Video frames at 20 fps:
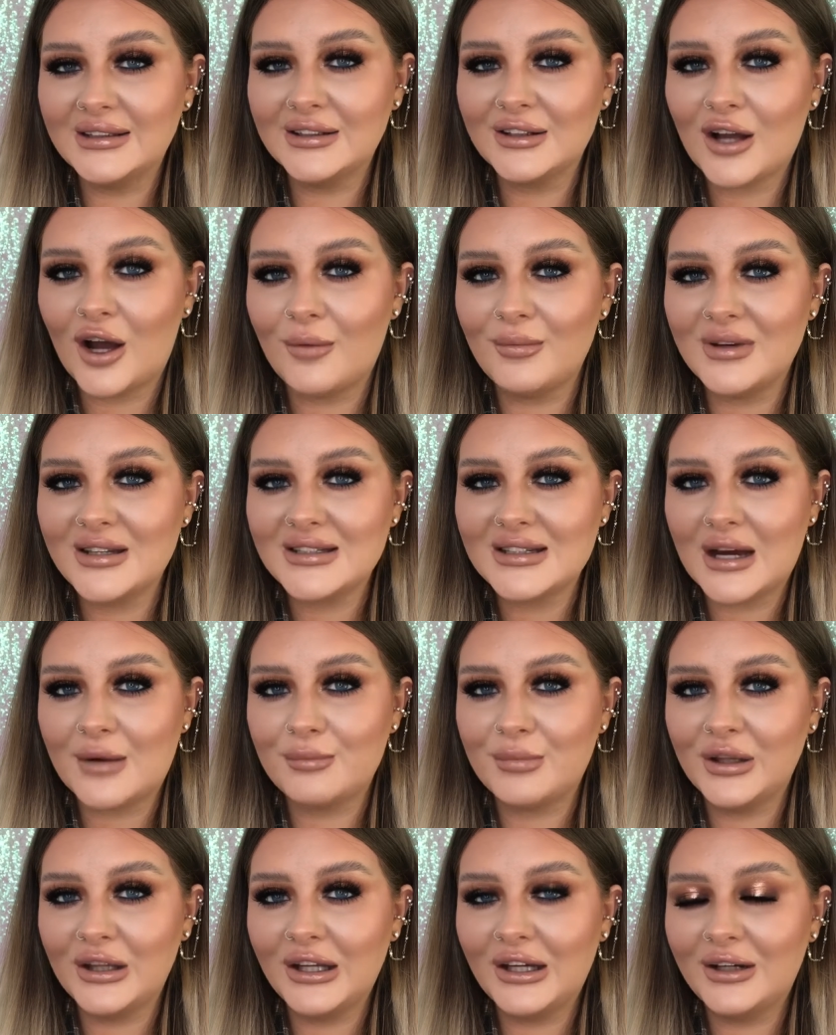comment down
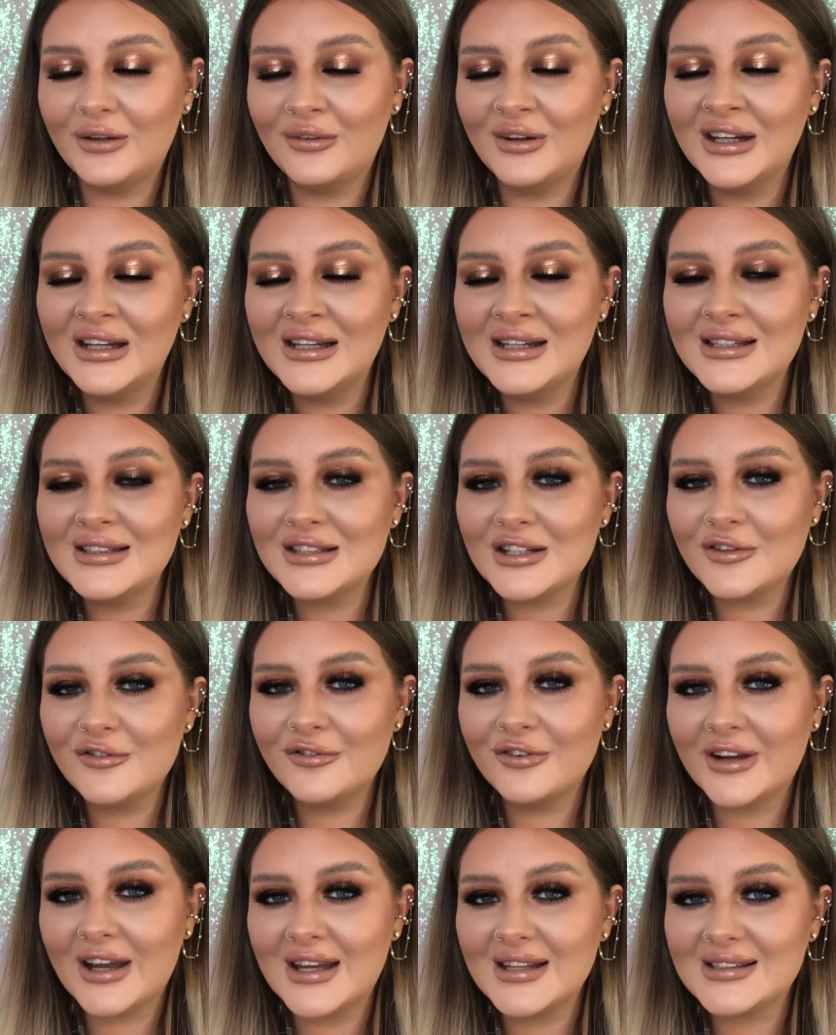below. Don't
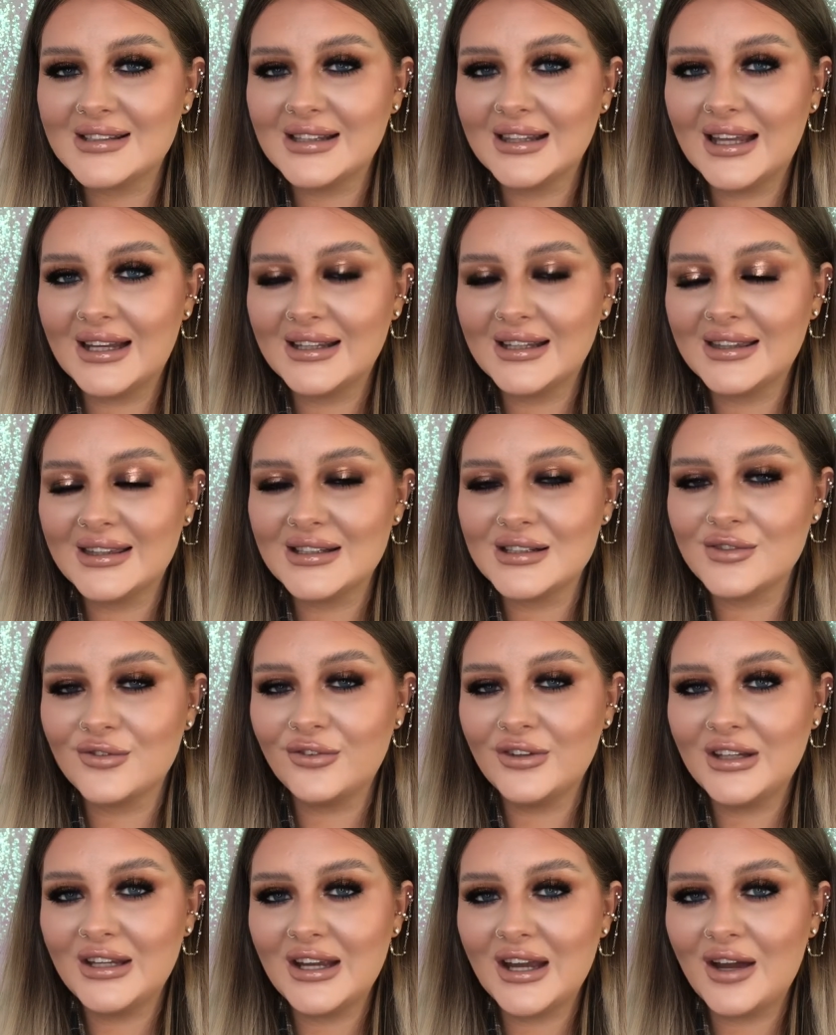forget to like this
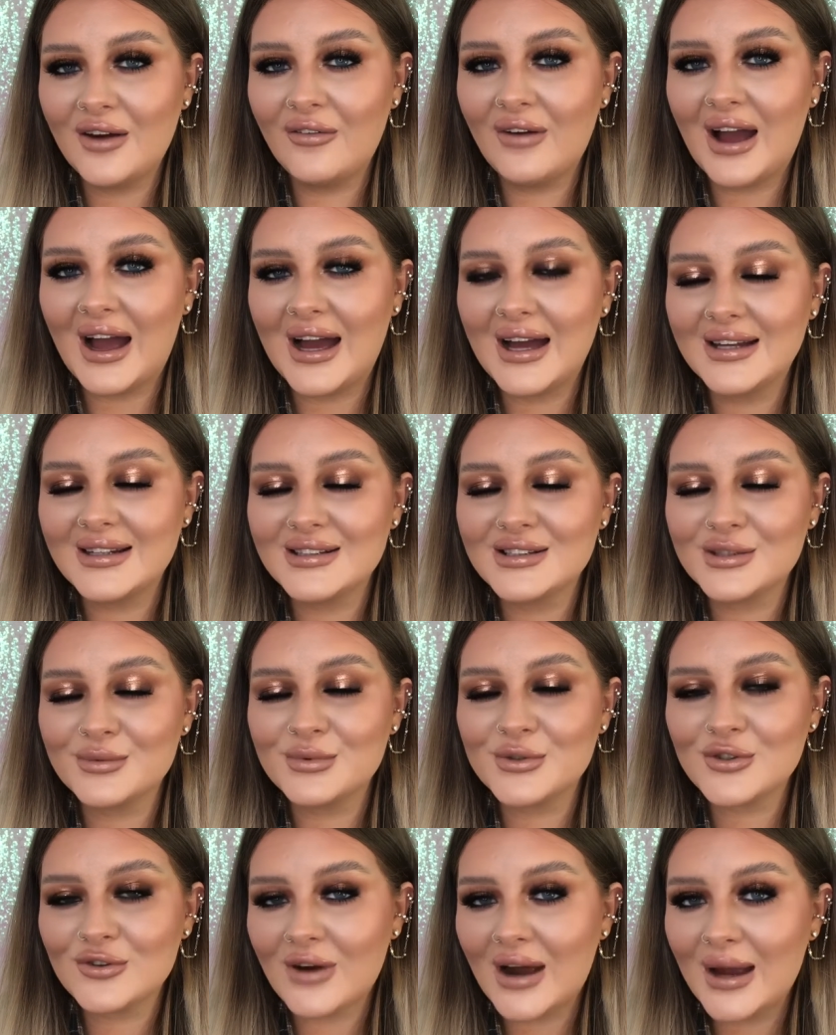video and
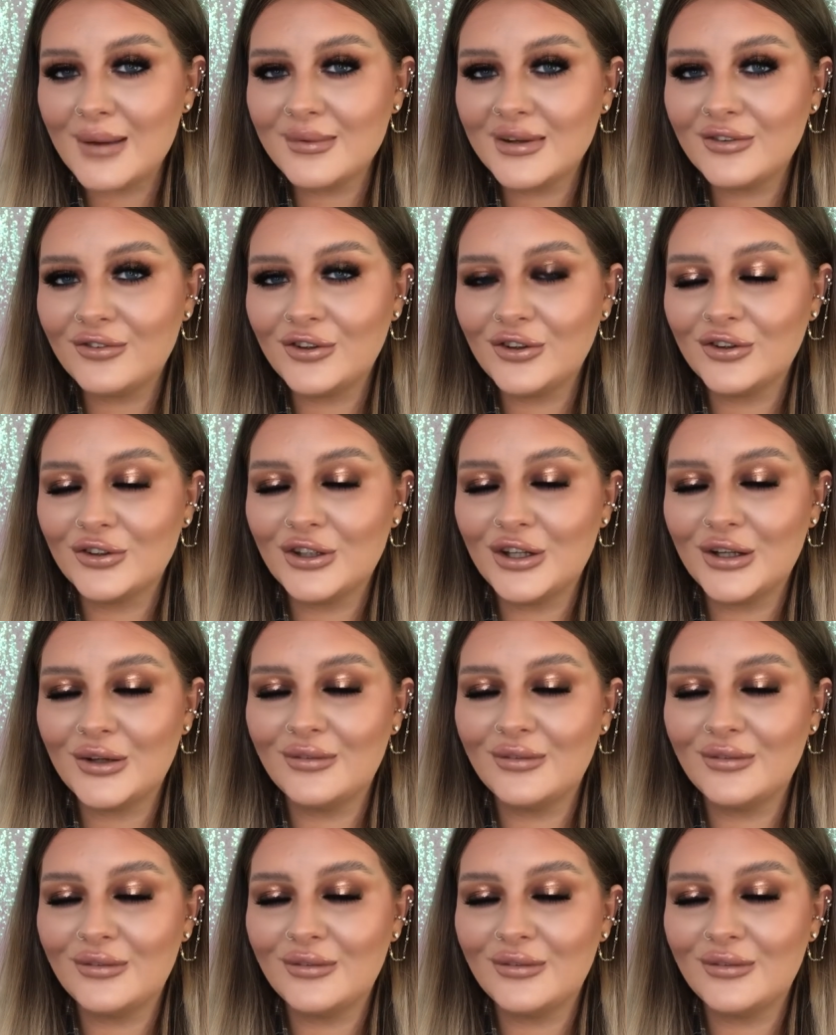subscribe if you're new,